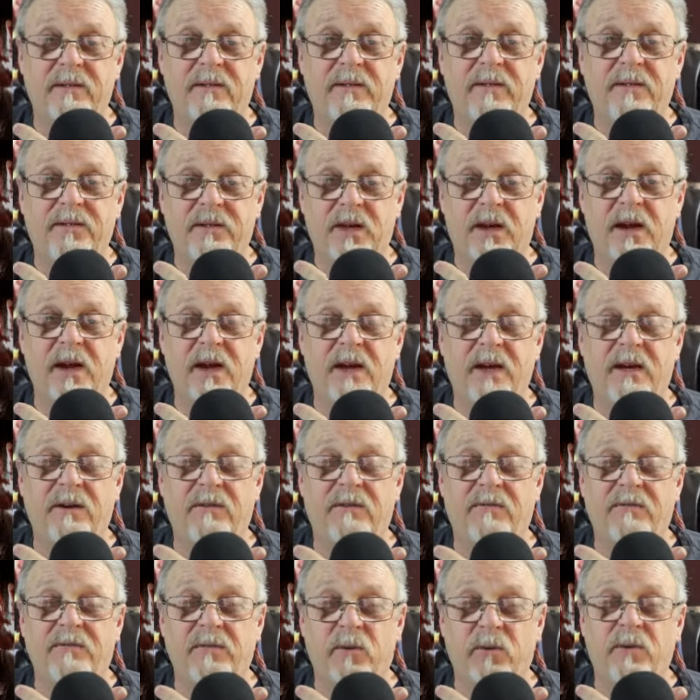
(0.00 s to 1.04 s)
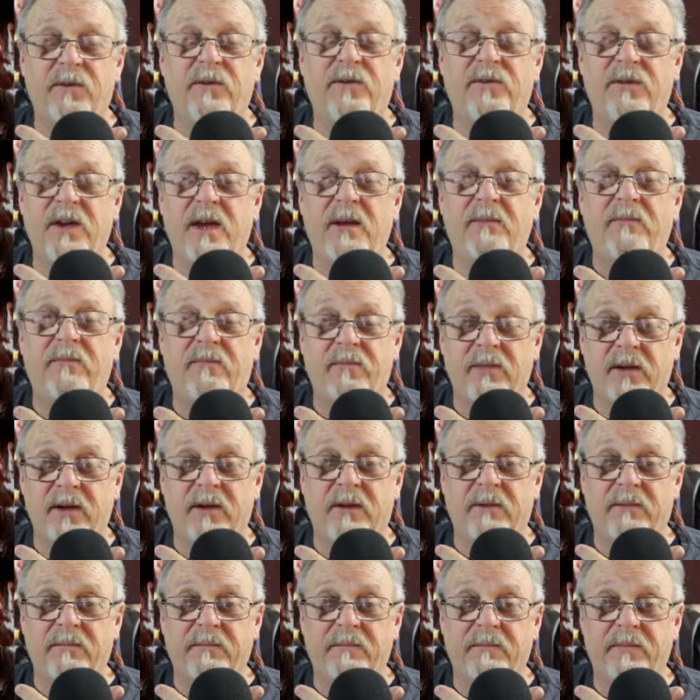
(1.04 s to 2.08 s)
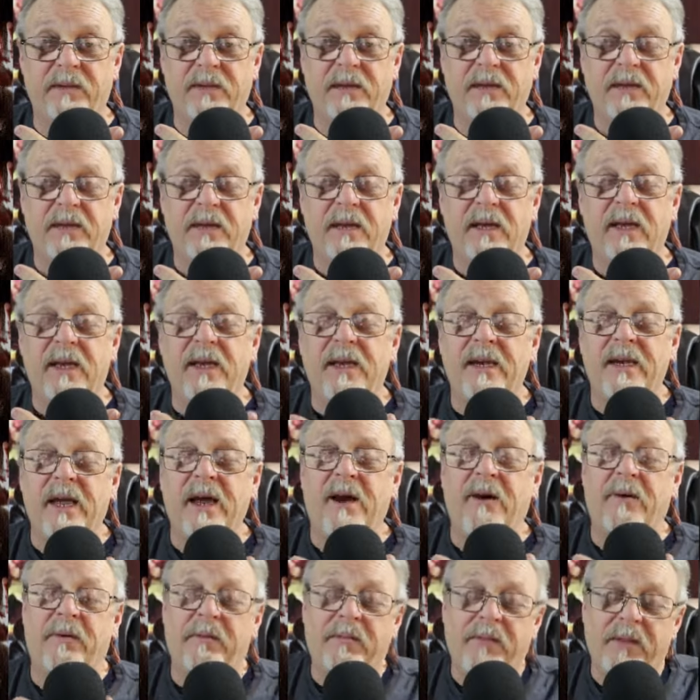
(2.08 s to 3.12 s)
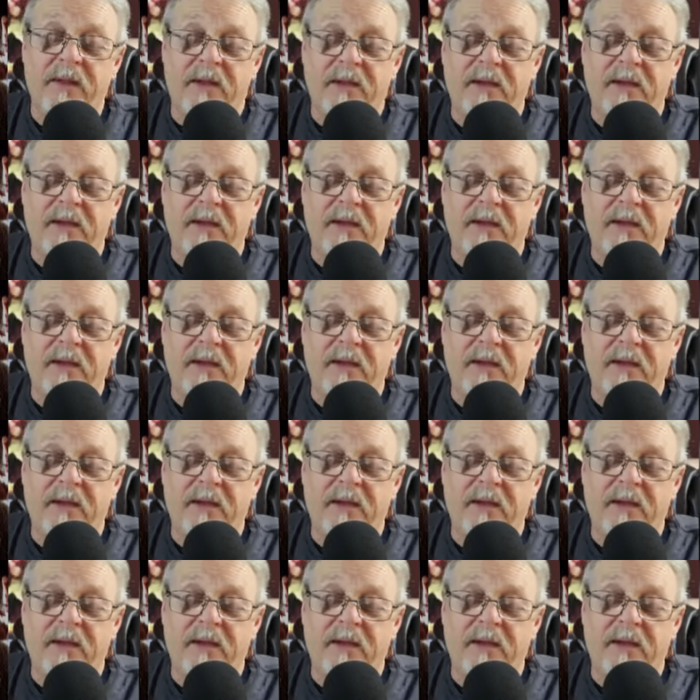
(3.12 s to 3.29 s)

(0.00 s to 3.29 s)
designed for the same film. Now,